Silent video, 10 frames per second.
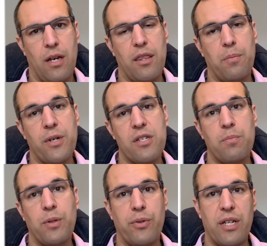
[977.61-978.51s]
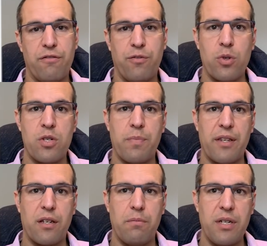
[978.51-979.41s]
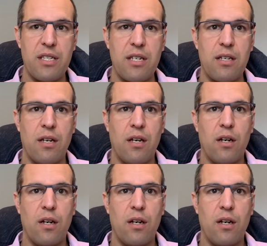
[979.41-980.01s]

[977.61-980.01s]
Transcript: And the principle reinforced by the committee